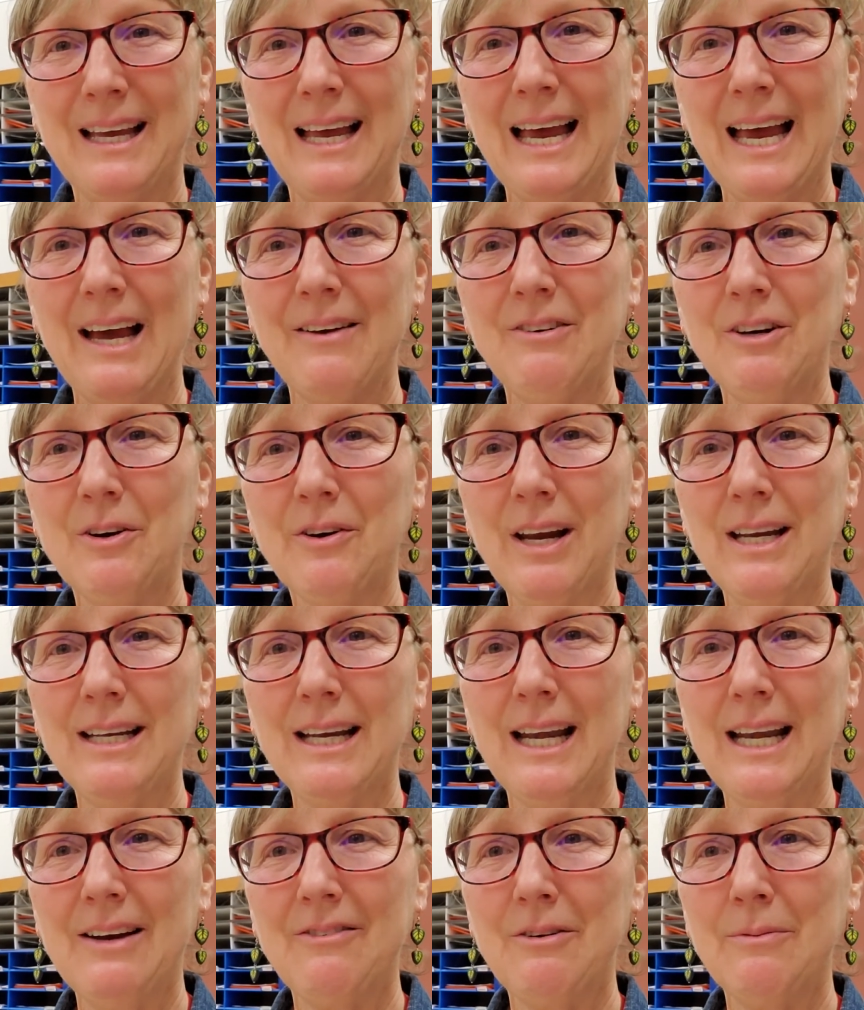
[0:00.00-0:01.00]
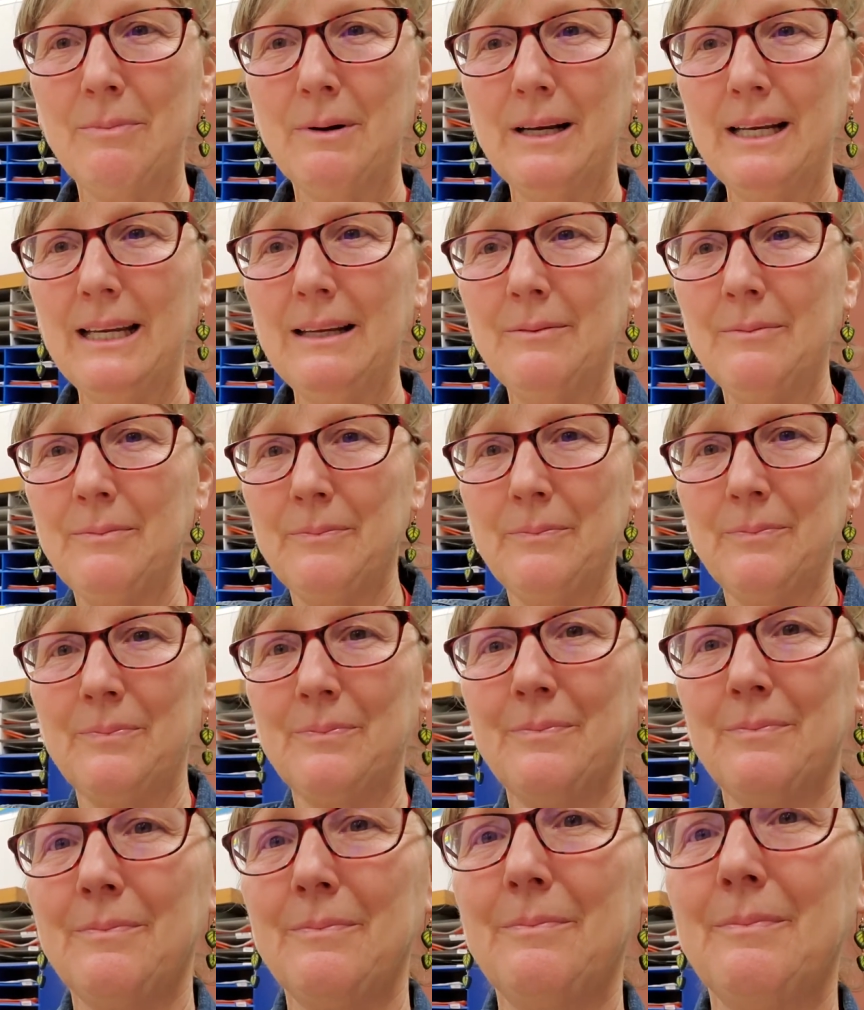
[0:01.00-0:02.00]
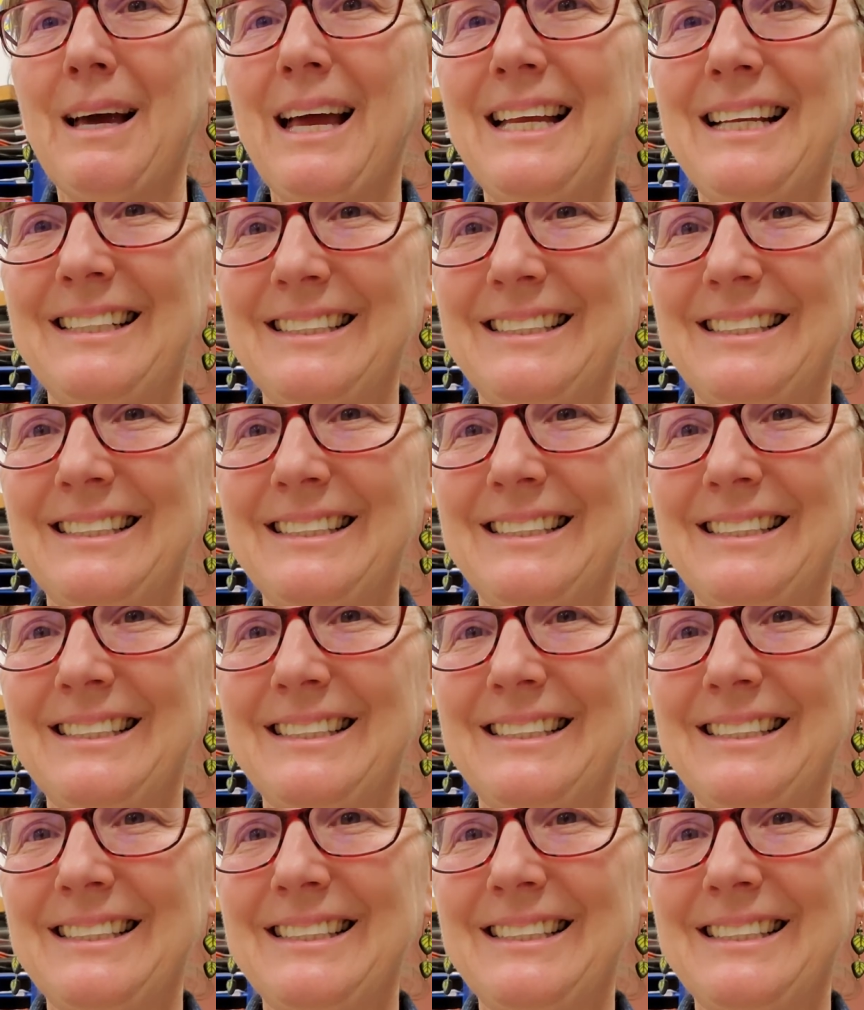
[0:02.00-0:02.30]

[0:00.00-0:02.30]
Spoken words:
Have a great night, everybody. Bye.